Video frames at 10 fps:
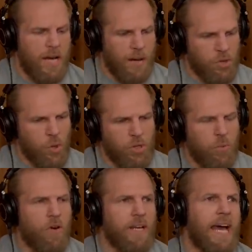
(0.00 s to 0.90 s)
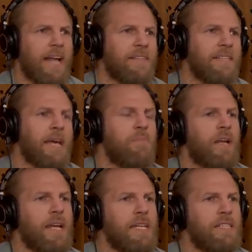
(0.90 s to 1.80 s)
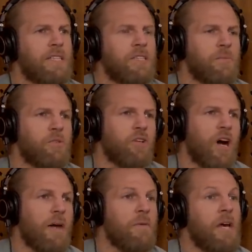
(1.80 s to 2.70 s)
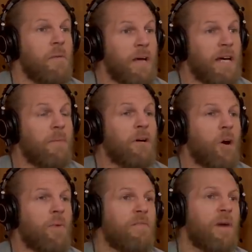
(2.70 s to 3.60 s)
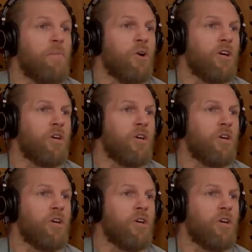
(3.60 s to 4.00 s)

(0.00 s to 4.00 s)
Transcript: I was talking to Warren Gatland today. Please subscribe, pick up a copy of my book.